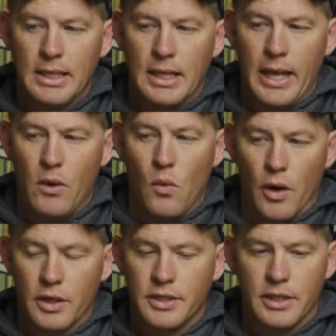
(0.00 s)
it
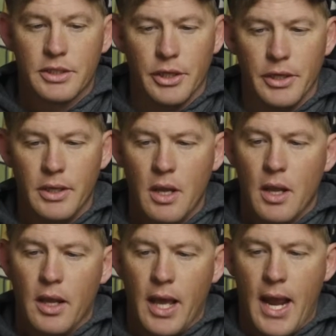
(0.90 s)
works and it's good.
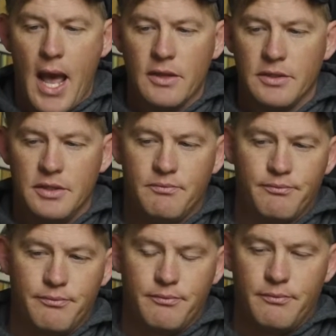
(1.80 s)
It has
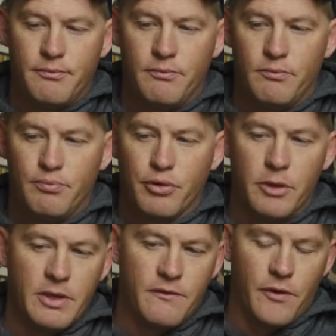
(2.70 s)

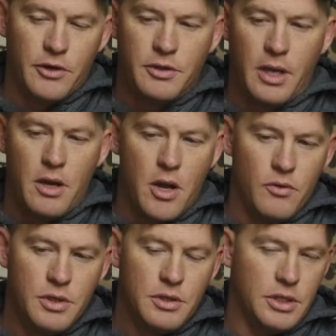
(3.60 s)
pretty much virtually
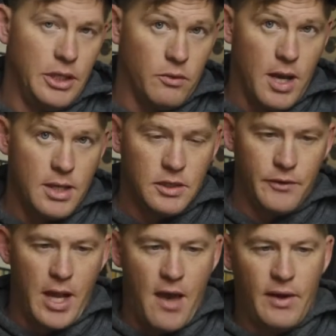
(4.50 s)
no cheek rods. If
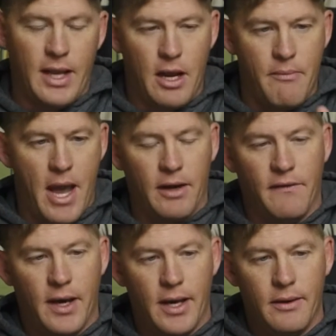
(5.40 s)
you have any kind of
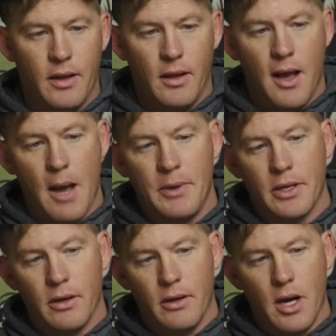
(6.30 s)
magnified optic
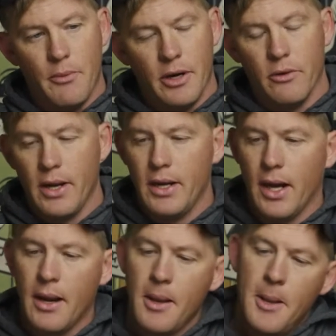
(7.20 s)
on here, I'm running a red
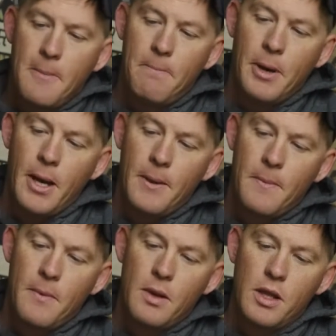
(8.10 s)
dot.
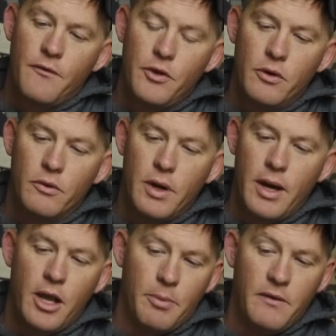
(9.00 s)
But if you were
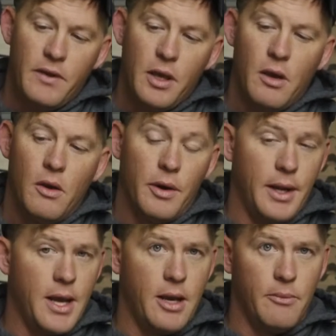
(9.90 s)
running LPVO or any
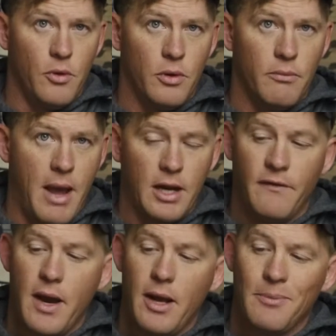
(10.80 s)
kind of more
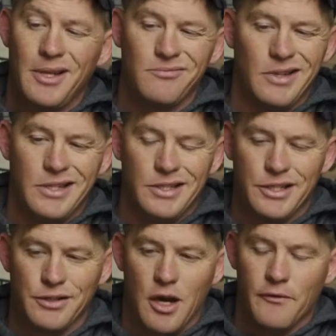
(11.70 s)
magnified optic, it just
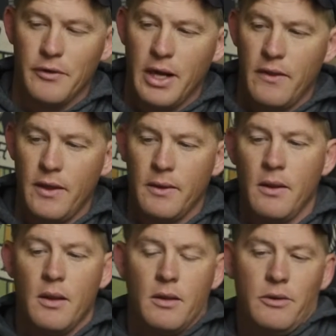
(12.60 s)
doesn't offer anything.
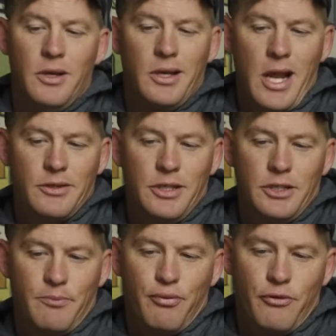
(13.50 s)
You can actually
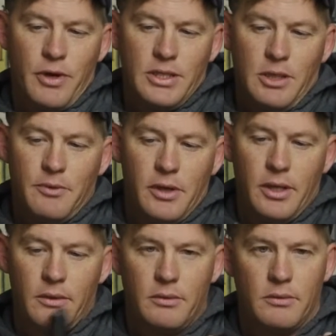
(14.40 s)
just press up on
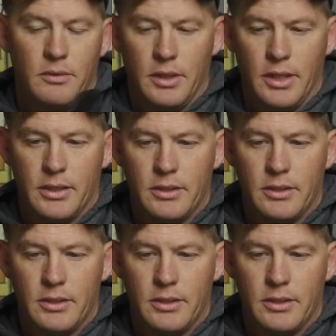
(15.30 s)
it, and